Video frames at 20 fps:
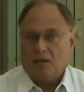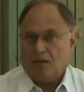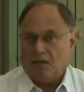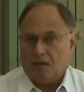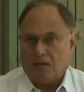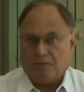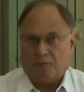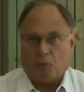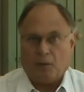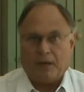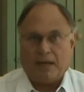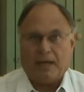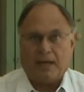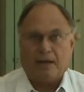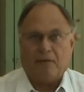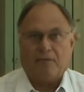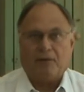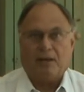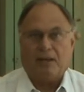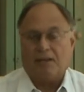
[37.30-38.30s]
if we
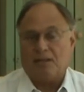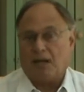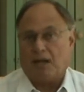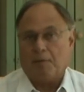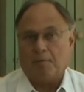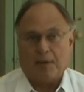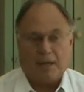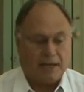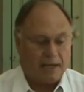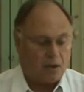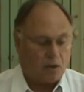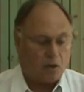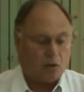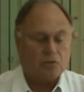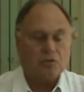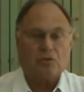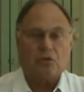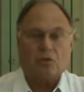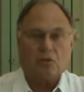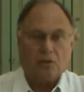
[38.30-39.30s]
have a diabetic
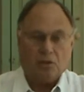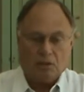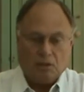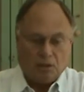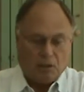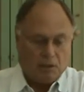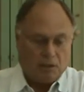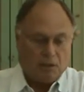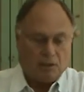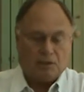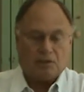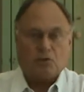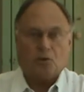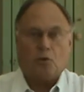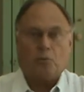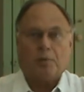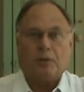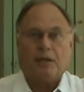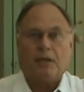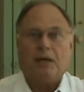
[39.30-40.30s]
ulcer that's
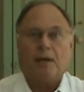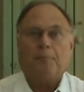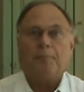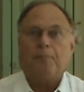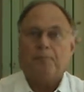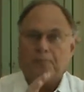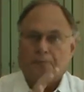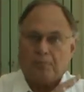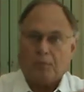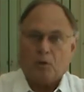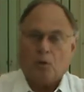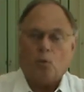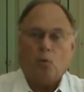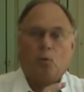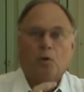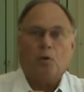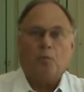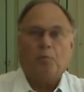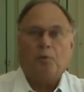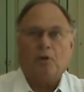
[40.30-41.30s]
opened up,
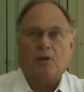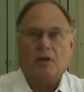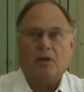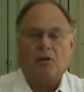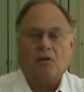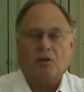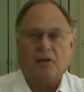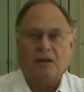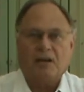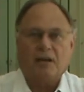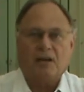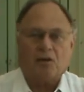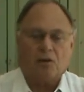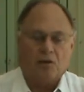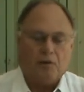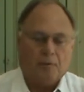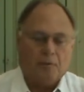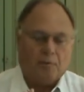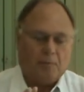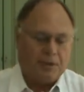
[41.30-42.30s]
we'll put it on there
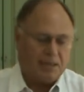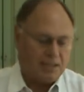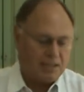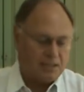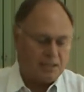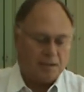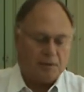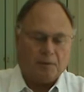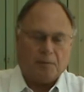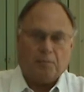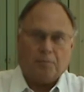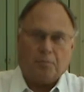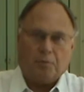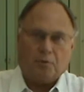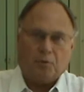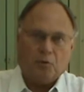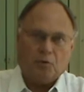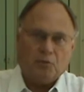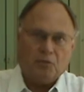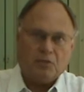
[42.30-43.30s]
because it
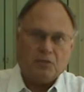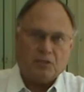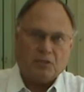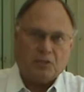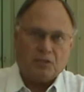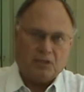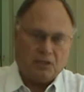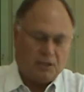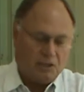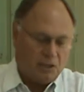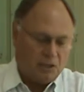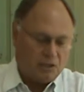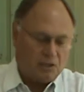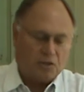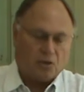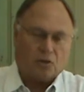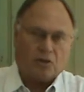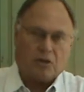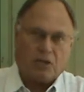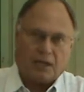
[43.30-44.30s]
improves the
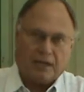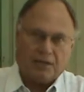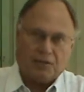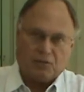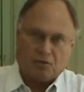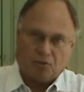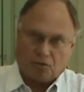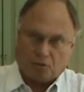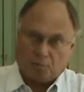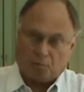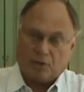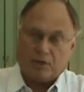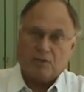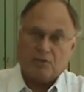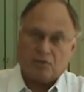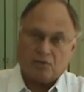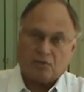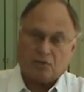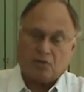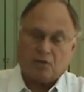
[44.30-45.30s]
circulation or brings
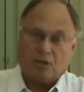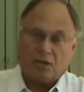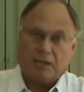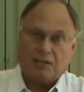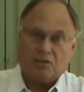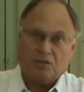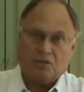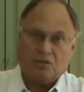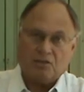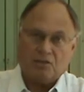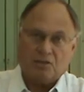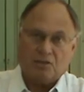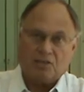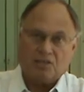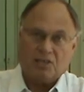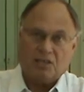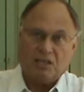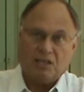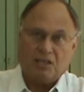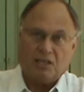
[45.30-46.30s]
the circulation to the
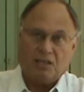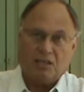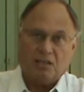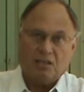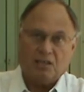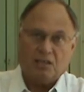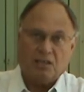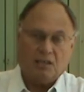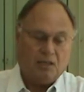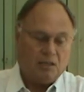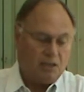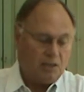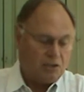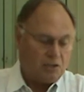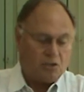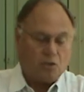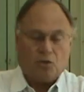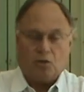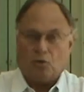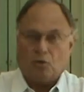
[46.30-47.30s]
skin
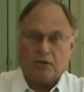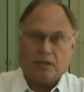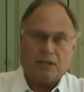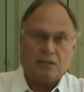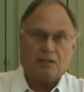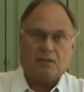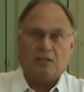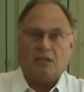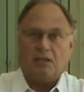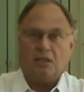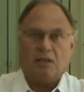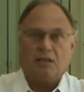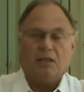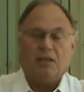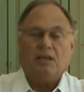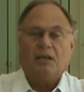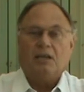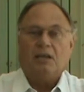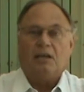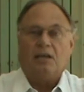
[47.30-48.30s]
so you'll get the
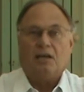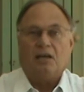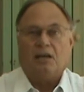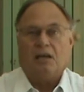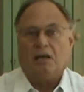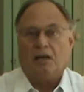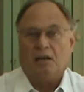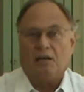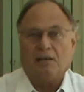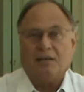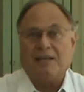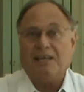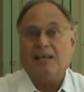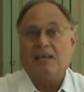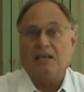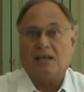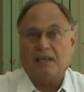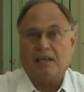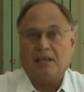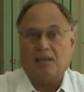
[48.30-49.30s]
uh,
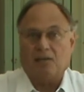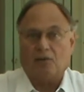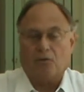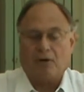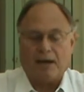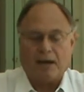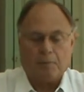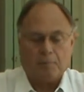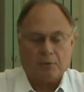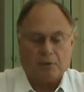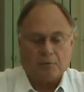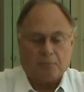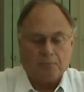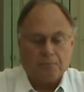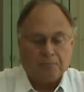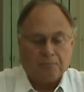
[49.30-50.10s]
healing that'll happen.